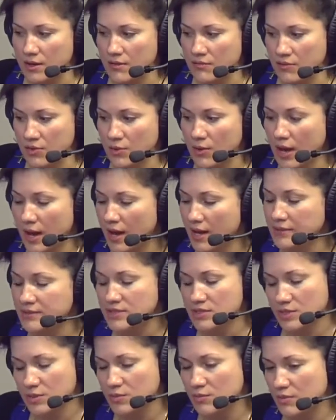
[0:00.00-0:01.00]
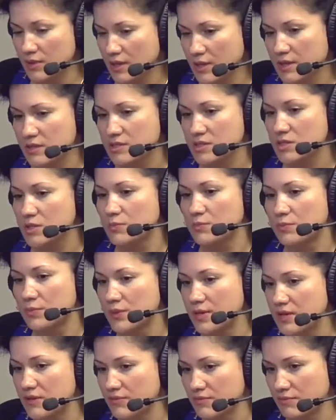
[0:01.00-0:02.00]
If you had two minutes to
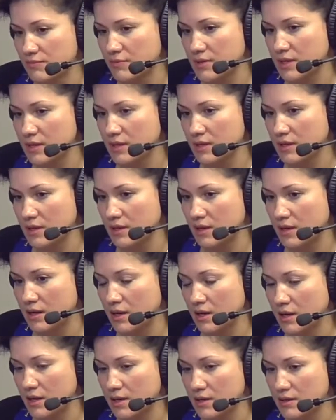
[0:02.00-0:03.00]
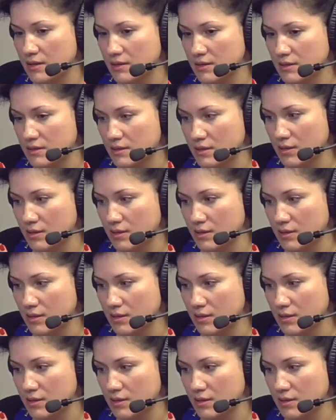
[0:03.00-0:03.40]
brief me on